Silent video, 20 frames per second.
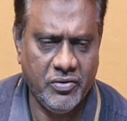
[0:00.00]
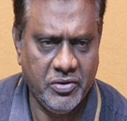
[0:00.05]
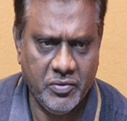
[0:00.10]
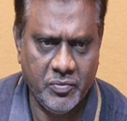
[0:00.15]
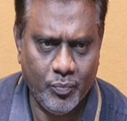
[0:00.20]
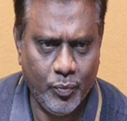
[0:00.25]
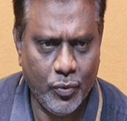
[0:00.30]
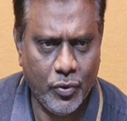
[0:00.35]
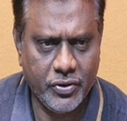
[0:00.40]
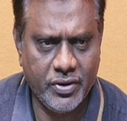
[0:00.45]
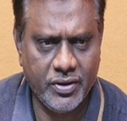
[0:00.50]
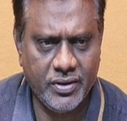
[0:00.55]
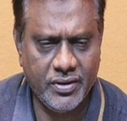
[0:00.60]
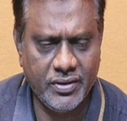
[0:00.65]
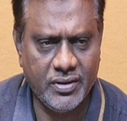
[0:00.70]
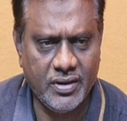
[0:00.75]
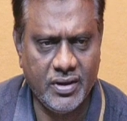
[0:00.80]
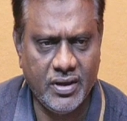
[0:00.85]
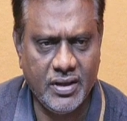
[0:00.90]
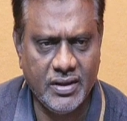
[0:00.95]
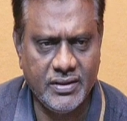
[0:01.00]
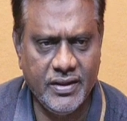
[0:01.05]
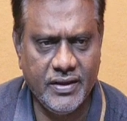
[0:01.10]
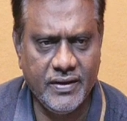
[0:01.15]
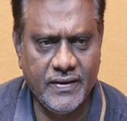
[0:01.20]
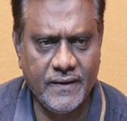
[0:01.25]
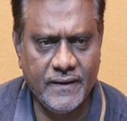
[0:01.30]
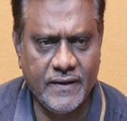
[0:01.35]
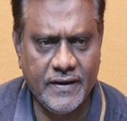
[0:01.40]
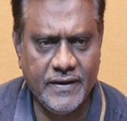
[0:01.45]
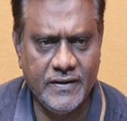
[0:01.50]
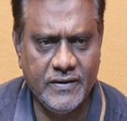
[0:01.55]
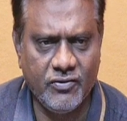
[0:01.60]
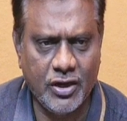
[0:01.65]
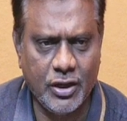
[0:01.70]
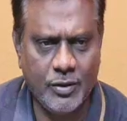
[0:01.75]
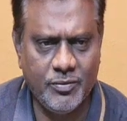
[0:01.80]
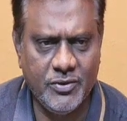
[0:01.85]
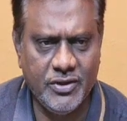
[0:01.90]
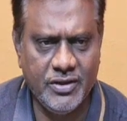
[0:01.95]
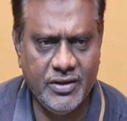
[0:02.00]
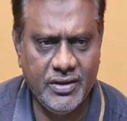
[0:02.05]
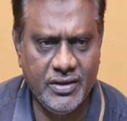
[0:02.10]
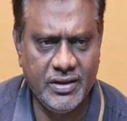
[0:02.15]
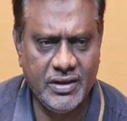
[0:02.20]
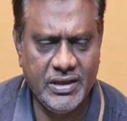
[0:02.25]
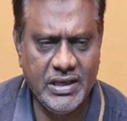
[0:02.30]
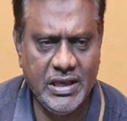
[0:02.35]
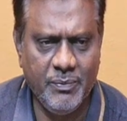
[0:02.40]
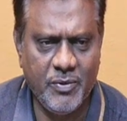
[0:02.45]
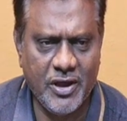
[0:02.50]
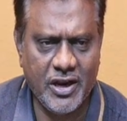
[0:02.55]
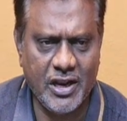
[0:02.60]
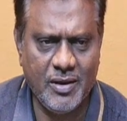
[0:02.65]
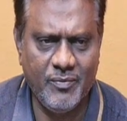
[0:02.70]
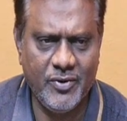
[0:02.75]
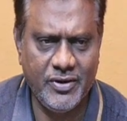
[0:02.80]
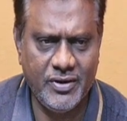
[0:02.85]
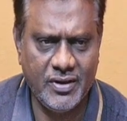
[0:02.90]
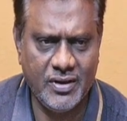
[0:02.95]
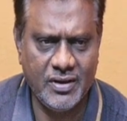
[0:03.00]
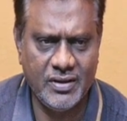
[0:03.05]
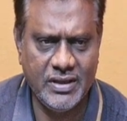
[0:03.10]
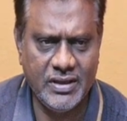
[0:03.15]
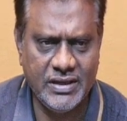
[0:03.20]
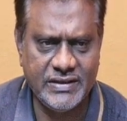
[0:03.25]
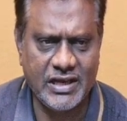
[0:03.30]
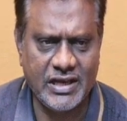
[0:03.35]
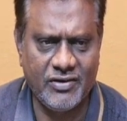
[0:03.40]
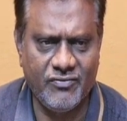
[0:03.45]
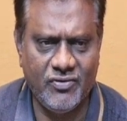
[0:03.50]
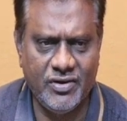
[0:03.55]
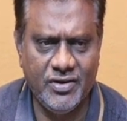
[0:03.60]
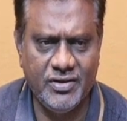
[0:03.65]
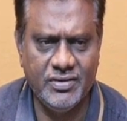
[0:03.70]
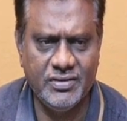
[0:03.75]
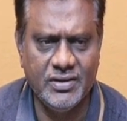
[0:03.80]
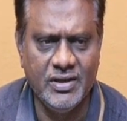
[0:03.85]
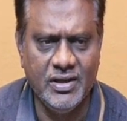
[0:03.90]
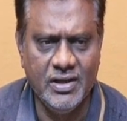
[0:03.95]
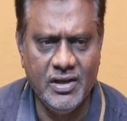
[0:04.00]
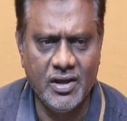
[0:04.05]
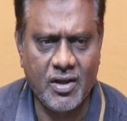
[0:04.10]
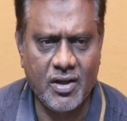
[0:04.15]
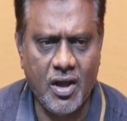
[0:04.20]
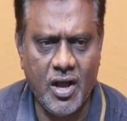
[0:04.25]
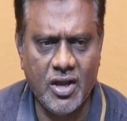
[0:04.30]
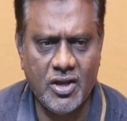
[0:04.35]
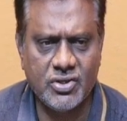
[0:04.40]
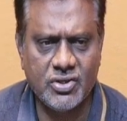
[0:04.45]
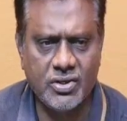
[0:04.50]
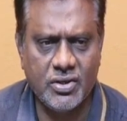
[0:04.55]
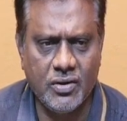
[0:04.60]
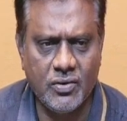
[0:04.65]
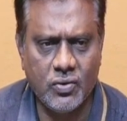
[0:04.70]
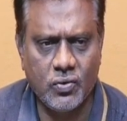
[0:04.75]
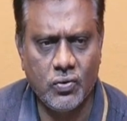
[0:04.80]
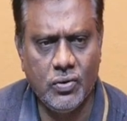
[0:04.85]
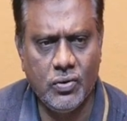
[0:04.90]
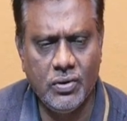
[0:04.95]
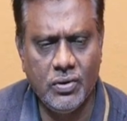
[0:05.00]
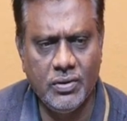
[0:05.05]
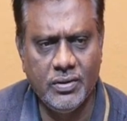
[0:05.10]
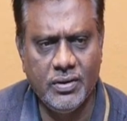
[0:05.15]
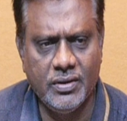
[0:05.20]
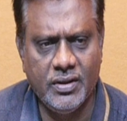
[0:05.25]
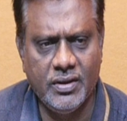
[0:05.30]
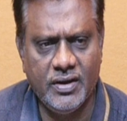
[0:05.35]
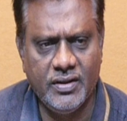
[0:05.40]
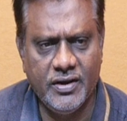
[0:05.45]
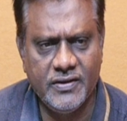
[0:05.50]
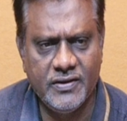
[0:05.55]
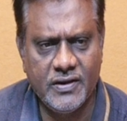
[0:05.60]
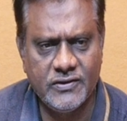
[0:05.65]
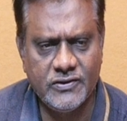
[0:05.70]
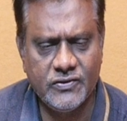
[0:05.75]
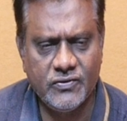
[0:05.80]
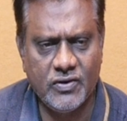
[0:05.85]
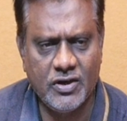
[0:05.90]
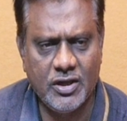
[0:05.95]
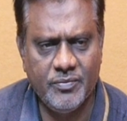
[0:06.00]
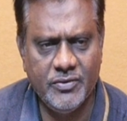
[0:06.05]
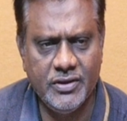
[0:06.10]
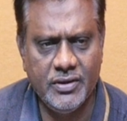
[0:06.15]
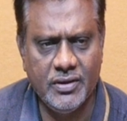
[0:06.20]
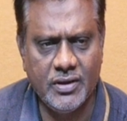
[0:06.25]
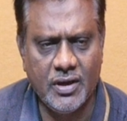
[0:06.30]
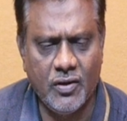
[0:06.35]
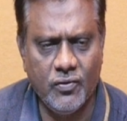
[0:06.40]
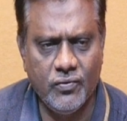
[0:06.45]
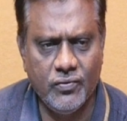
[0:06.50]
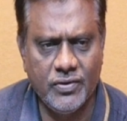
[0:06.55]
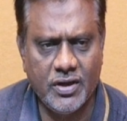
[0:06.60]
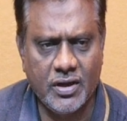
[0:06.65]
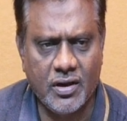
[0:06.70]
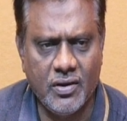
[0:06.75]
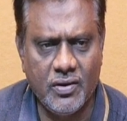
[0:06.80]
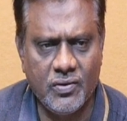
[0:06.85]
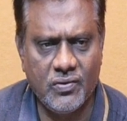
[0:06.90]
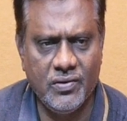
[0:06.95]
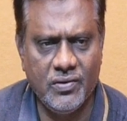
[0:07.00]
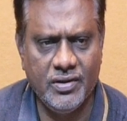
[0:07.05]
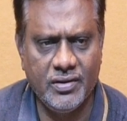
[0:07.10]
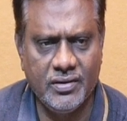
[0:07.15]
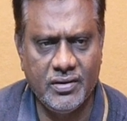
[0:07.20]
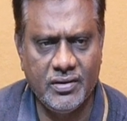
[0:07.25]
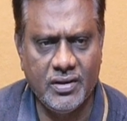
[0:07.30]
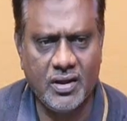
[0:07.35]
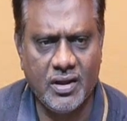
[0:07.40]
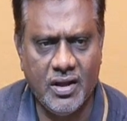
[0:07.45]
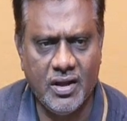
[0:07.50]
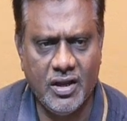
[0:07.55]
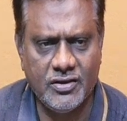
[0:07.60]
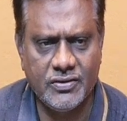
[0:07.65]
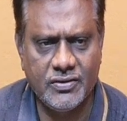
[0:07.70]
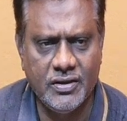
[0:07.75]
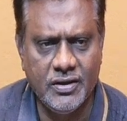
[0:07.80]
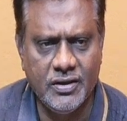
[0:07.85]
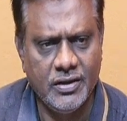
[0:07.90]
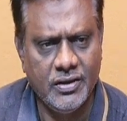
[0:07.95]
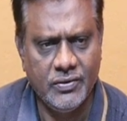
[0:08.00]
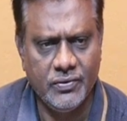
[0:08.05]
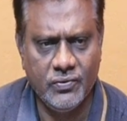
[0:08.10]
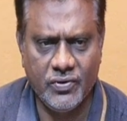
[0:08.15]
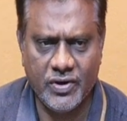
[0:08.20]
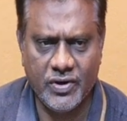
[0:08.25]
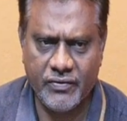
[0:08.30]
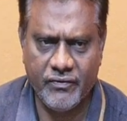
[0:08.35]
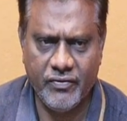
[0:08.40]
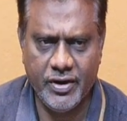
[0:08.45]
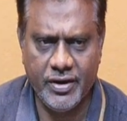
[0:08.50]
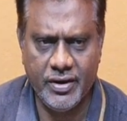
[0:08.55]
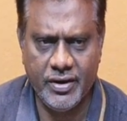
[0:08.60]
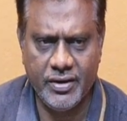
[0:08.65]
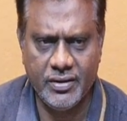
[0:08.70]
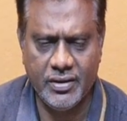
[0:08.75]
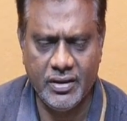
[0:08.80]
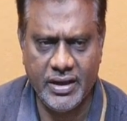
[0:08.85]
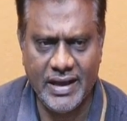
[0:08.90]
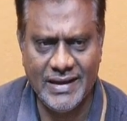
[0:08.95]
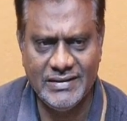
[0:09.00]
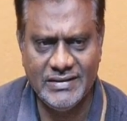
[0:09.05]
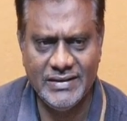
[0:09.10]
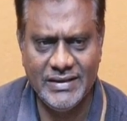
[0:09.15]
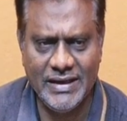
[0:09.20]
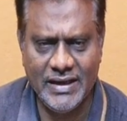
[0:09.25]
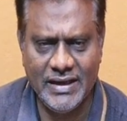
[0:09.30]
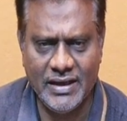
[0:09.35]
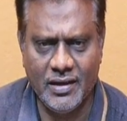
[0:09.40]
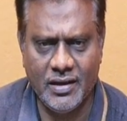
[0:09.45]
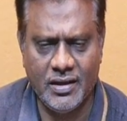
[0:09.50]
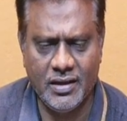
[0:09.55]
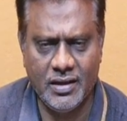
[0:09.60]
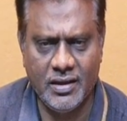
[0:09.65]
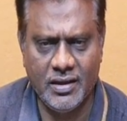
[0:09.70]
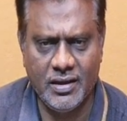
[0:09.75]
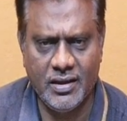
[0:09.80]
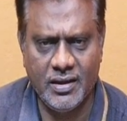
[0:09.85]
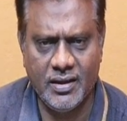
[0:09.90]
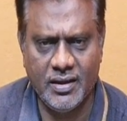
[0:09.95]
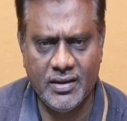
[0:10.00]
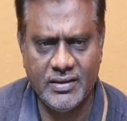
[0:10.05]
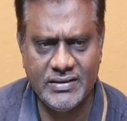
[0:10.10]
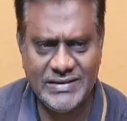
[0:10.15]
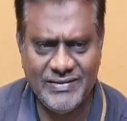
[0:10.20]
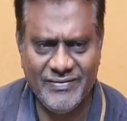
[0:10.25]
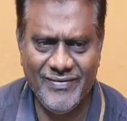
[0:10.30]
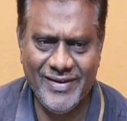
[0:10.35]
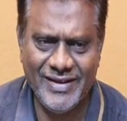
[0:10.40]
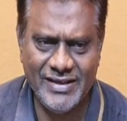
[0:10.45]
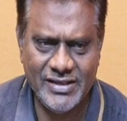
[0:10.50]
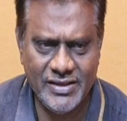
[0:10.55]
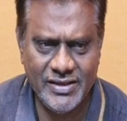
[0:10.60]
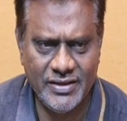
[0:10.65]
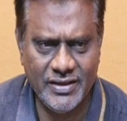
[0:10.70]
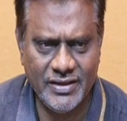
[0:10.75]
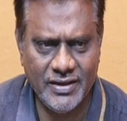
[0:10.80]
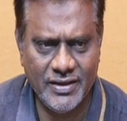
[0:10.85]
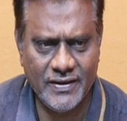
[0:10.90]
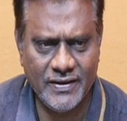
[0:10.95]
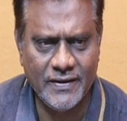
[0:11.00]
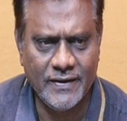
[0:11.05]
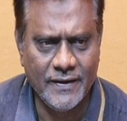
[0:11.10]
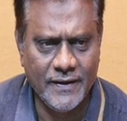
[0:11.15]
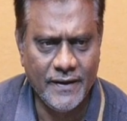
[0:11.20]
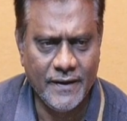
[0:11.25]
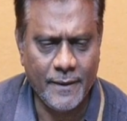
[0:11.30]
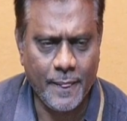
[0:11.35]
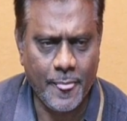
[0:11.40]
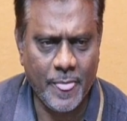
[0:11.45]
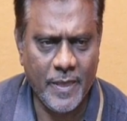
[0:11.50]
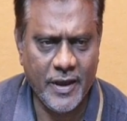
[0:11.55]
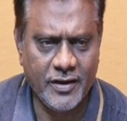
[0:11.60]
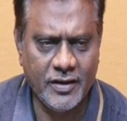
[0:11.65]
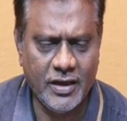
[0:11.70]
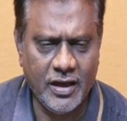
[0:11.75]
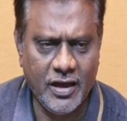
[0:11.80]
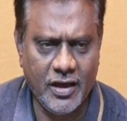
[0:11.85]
important thing, that is one of the key parameter. The second one is cost control, that is also one of the how the controlling the cost to required as a civil engineer. Then